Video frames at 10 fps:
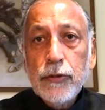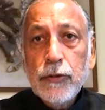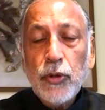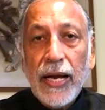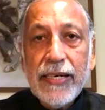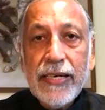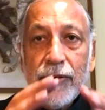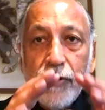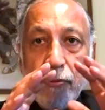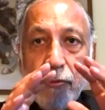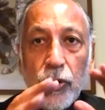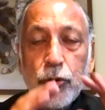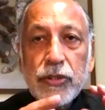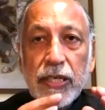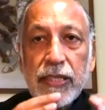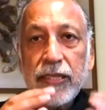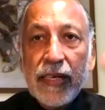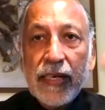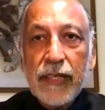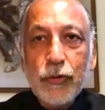So I never want to say that there
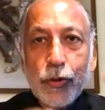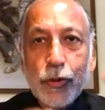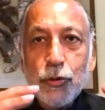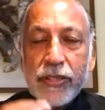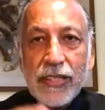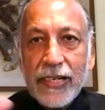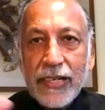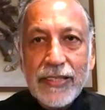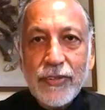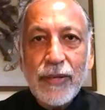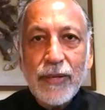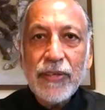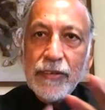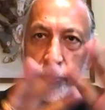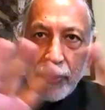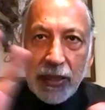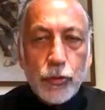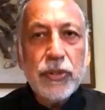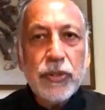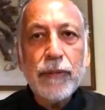are those who are selective or something. Everybody is
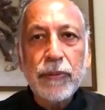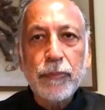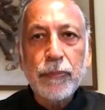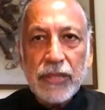doing that purpose.